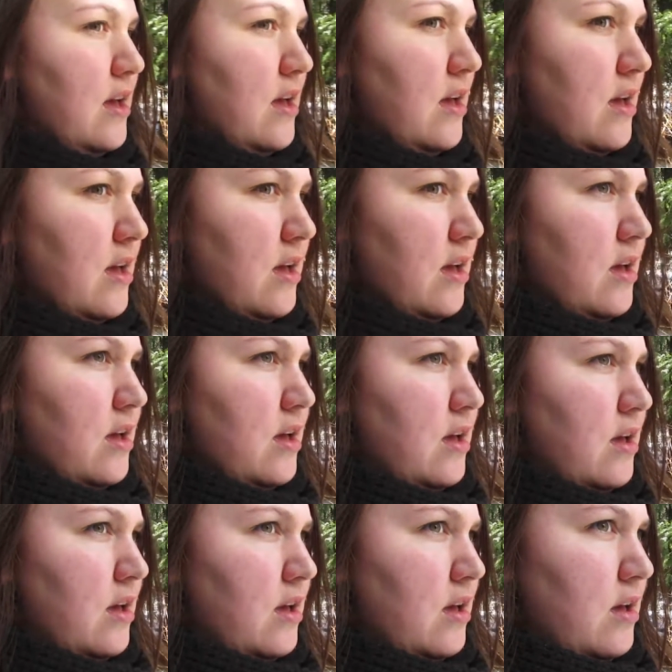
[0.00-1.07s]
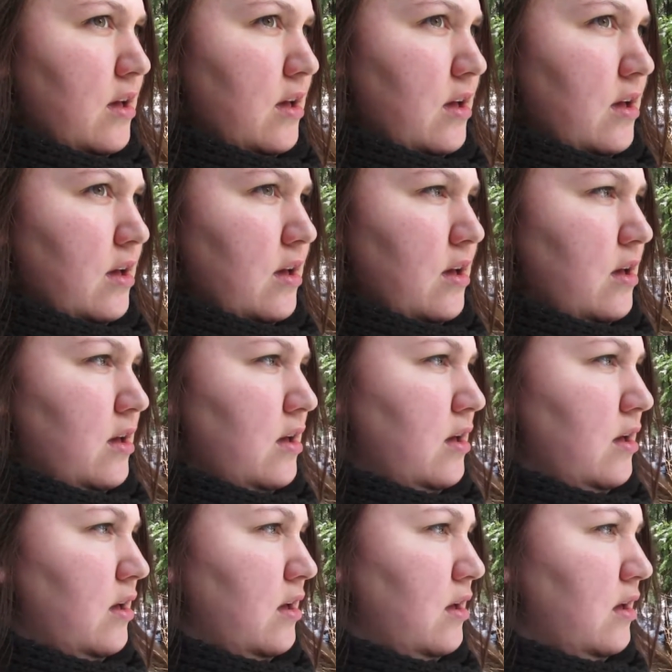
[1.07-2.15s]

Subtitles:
[no speech]